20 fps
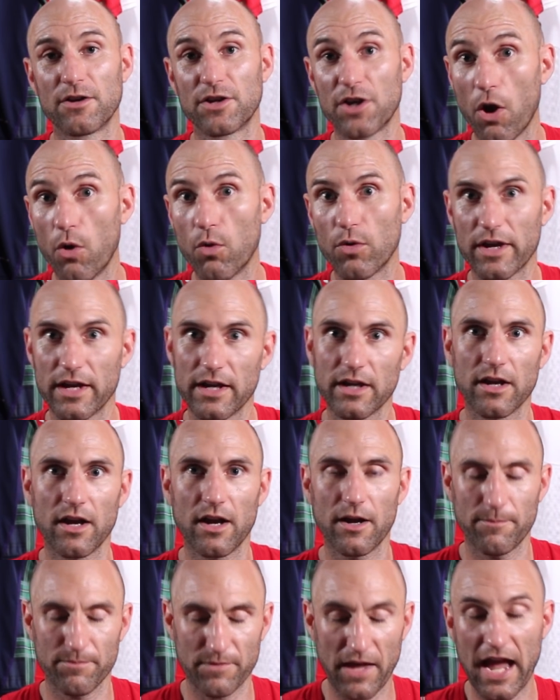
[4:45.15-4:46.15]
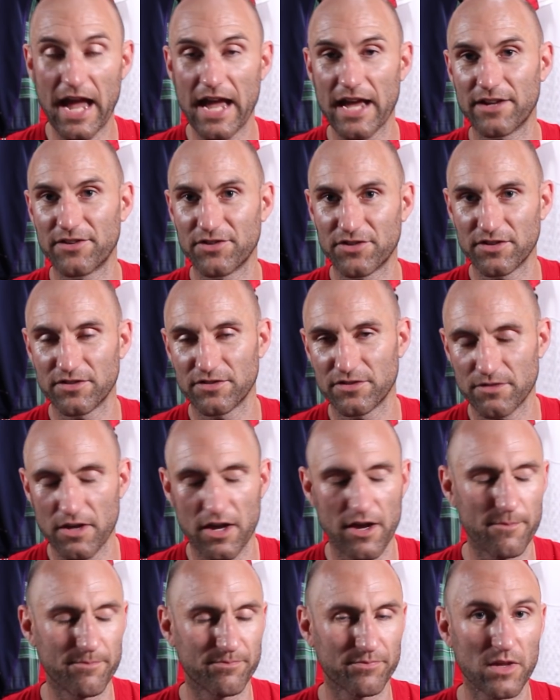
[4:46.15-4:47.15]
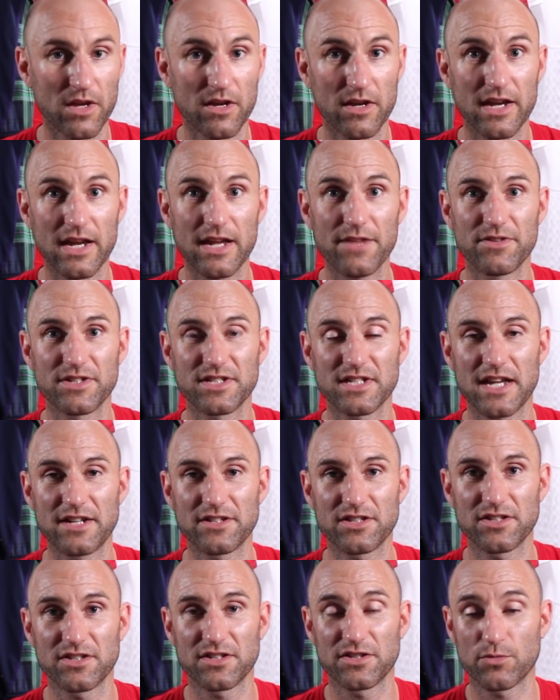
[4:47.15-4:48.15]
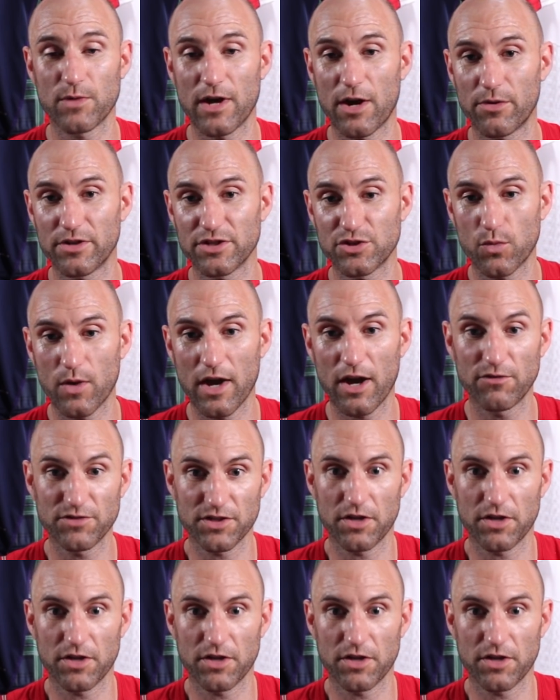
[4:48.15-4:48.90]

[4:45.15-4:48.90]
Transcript: goal kicker, and in the centres as well at 12.